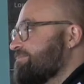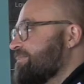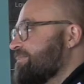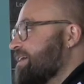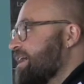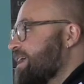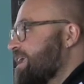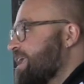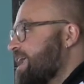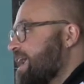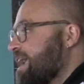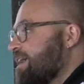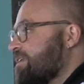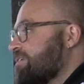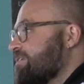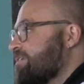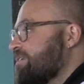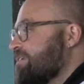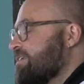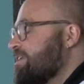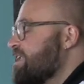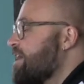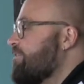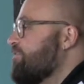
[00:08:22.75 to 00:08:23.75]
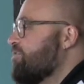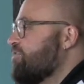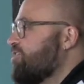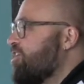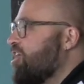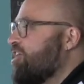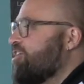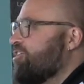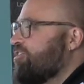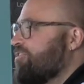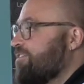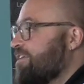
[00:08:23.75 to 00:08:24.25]
Again, never
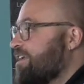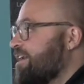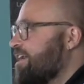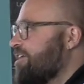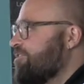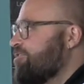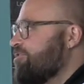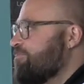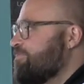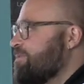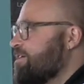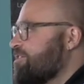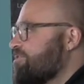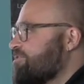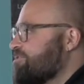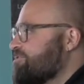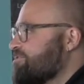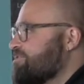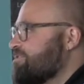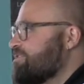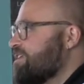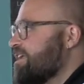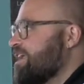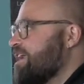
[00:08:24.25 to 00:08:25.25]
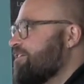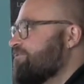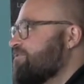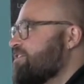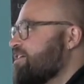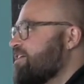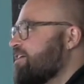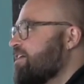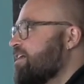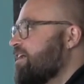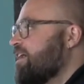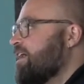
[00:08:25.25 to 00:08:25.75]
longer than 100 meters. Like, have
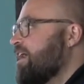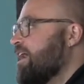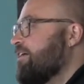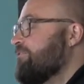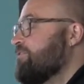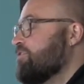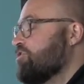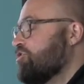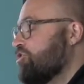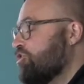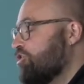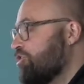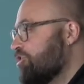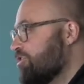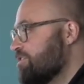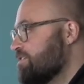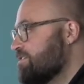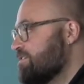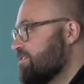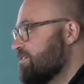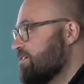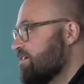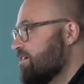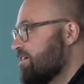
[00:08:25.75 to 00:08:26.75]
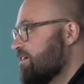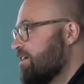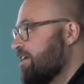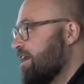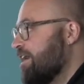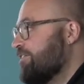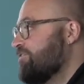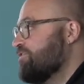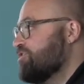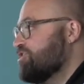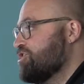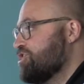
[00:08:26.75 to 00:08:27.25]
you looked
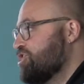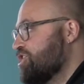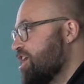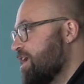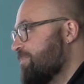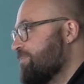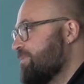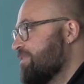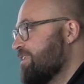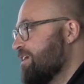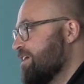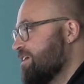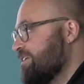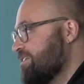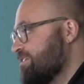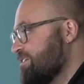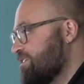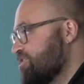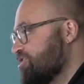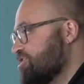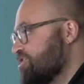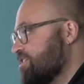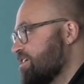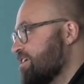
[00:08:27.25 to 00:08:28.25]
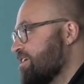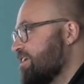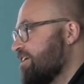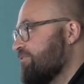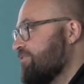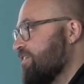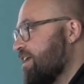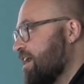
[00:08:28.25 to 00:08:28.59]
at the shape and the conditioning of the